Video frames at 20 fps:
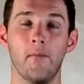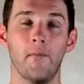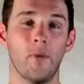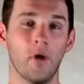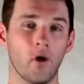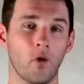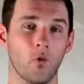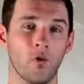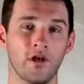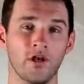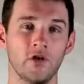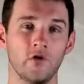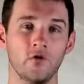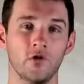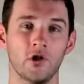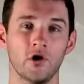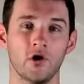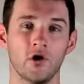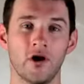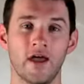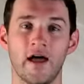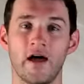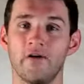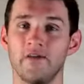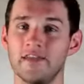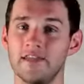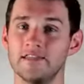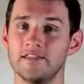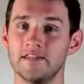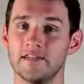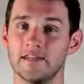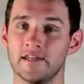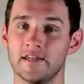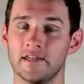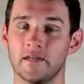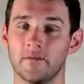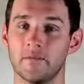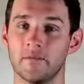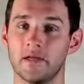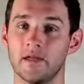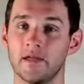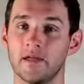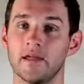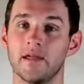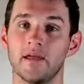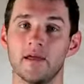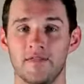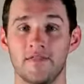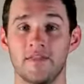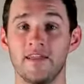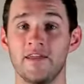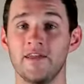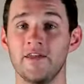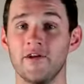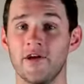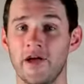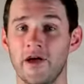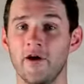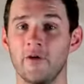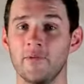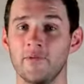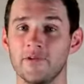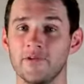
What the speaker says: but when you learn how easy it can be, then it'll help